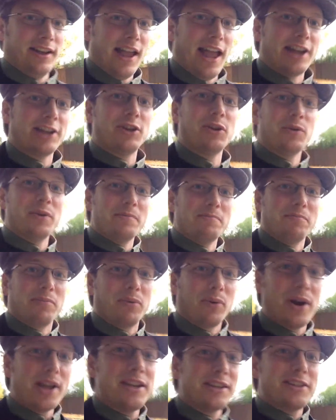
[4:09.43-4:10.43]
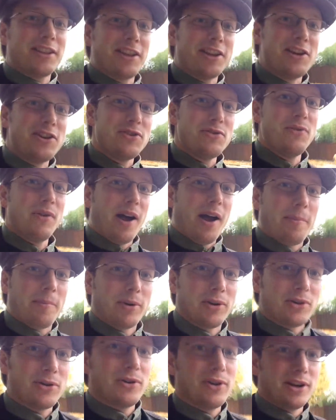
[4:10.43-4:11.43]
and to embrace the new
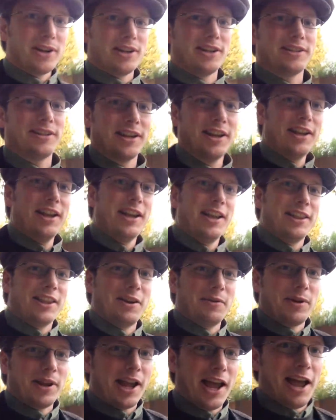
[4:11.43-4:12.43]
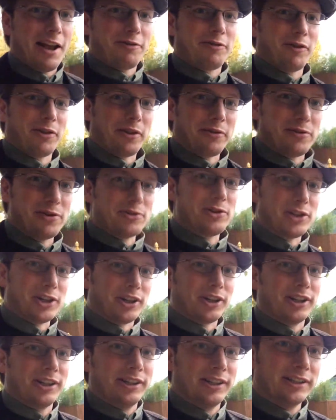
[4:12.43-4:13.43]
opportunities that we have for the
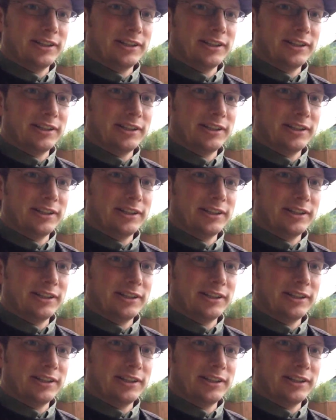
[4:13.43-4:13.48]
future.